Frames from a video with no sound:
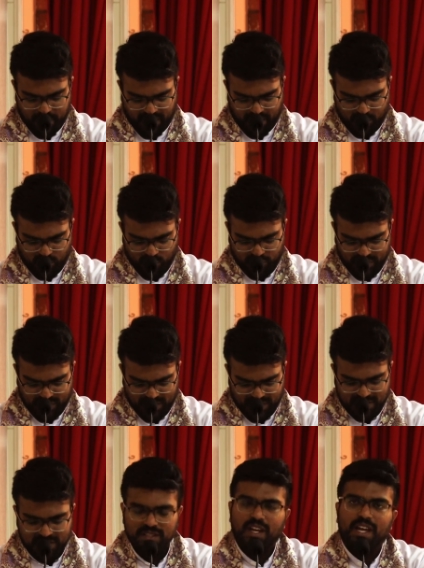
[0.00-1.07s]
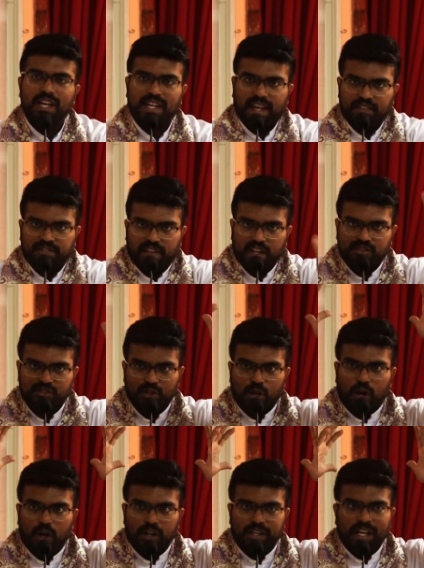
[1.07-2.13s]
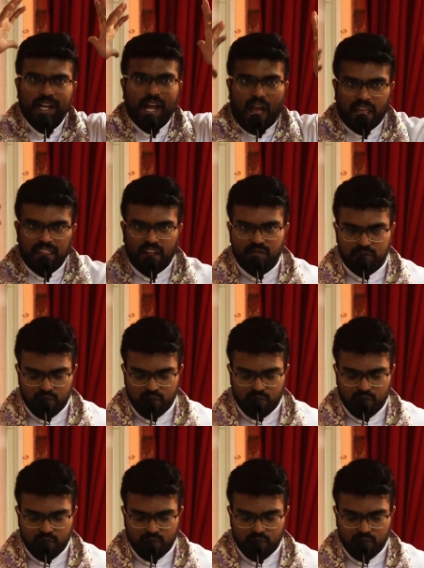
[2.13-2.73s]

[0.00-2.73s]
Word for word: bread and two fishes, gave thanks to God, and the